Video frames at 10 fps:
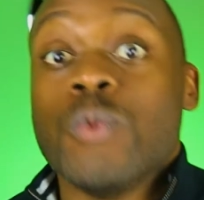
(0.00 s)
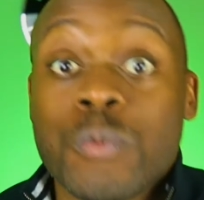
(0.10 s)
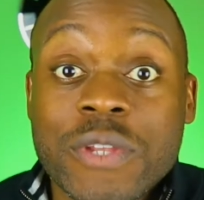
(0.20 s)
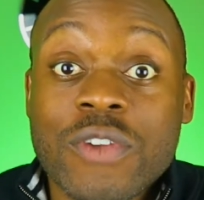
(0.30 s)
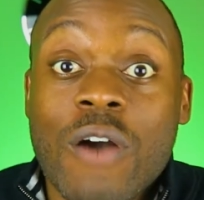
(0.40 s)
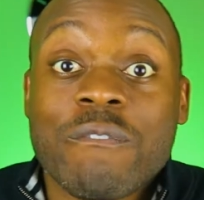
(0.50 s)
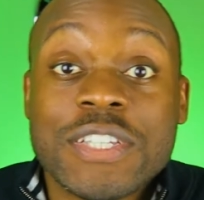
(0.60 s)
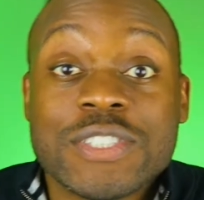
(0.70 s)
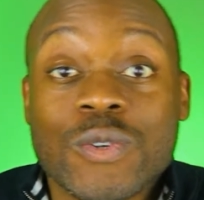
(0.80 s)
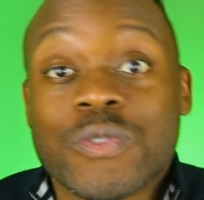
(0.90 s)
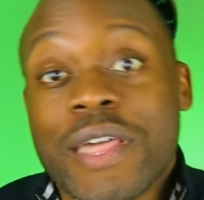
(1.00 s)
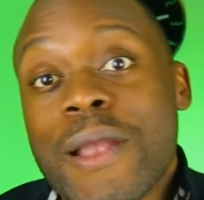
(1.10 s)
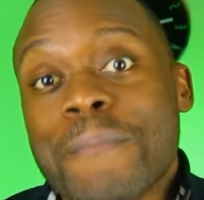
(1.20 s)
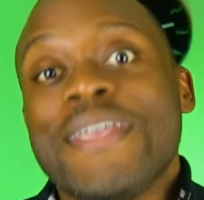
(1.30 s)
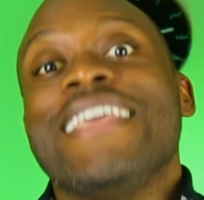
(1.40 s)
where we talk physical
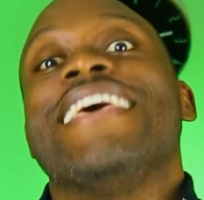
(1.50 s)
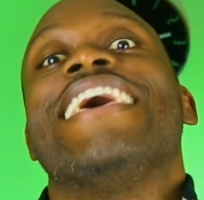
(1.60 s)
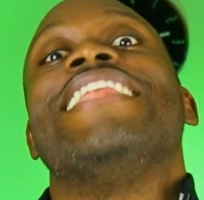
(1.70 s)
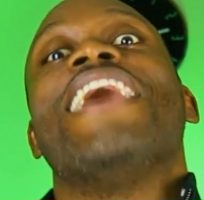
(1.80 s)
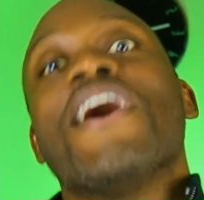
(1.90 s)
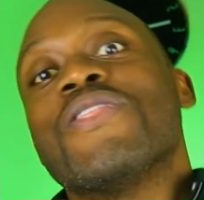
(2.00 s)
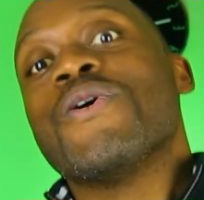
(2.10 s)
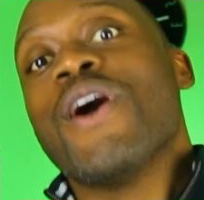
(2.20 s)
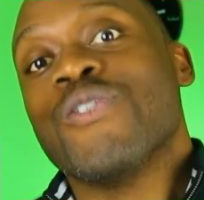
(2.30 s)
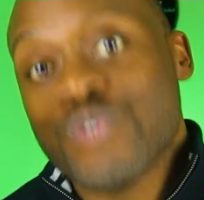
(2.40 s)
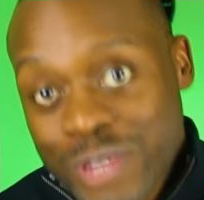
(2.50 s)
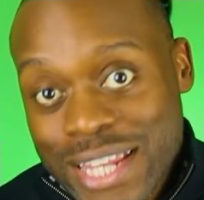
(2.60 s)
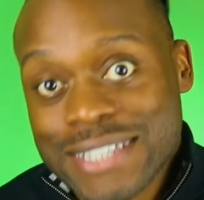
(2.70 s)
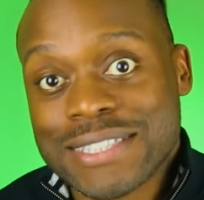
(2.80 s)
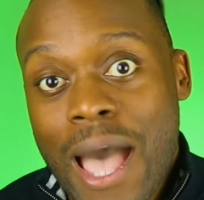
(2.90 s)
therapy and other
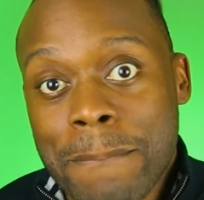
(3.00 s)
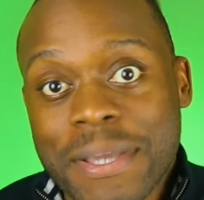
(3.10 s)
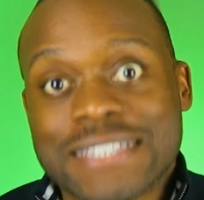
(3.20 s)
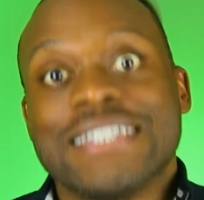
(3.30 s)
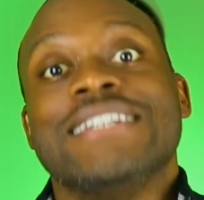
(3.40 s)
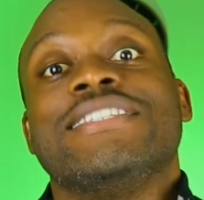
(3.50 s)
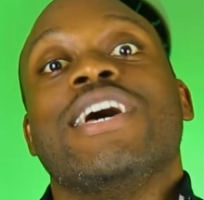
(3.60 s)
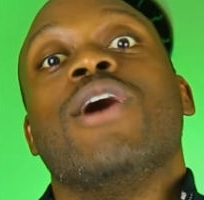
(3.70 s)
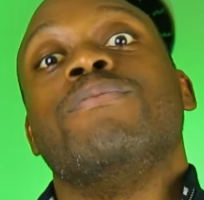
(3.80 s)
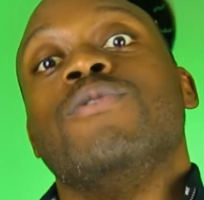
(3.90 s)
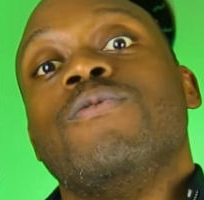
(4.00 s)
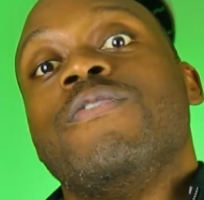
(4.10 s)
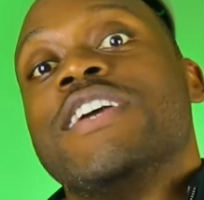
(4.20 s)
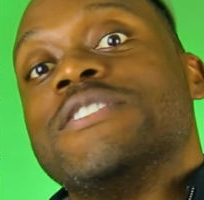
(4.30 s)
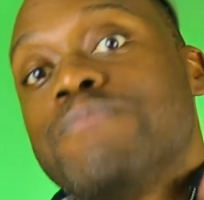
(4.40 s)
health-related topics to help you
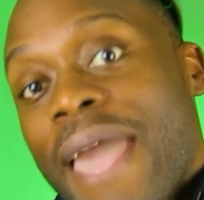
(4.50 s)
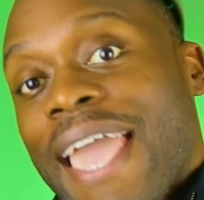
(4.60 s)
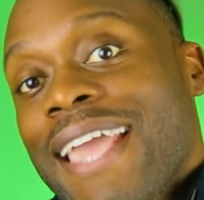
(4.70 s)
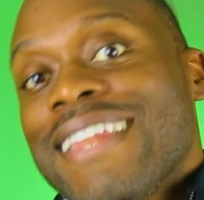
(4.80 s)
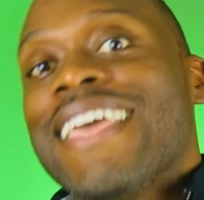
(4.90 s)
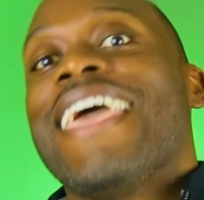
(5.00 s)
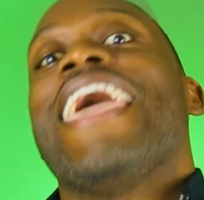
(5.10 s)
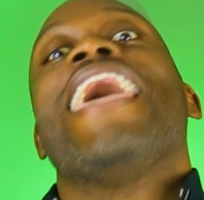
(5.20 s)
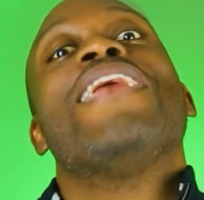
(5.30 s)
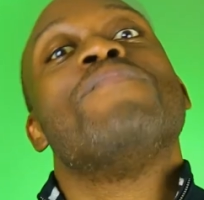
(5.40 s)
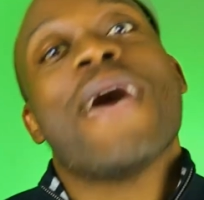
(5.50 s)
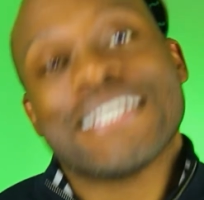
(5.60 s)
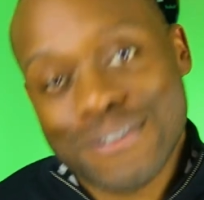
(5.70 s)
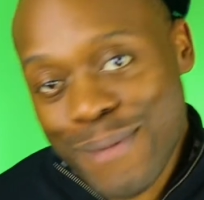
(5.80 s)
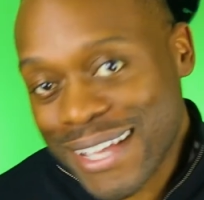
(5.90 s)
fix pain and
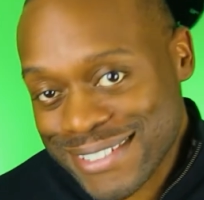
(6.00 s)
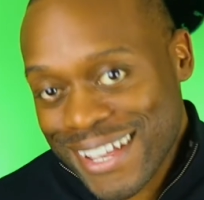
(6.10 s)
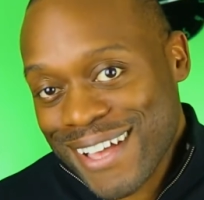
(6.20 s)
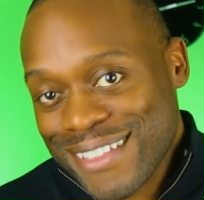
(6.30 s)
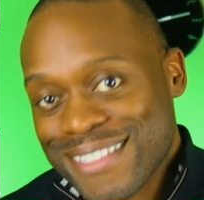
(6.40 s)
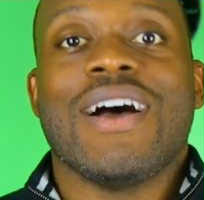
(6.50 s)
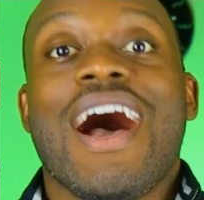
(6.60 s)
maximize your health.